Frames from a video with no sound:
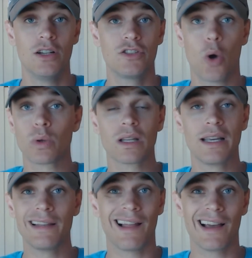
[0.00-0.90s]

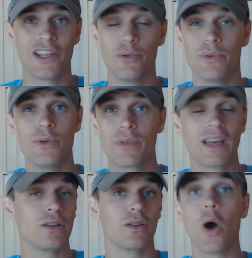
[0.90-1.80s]
totally like you you
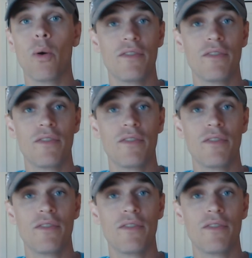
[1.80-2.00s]
think low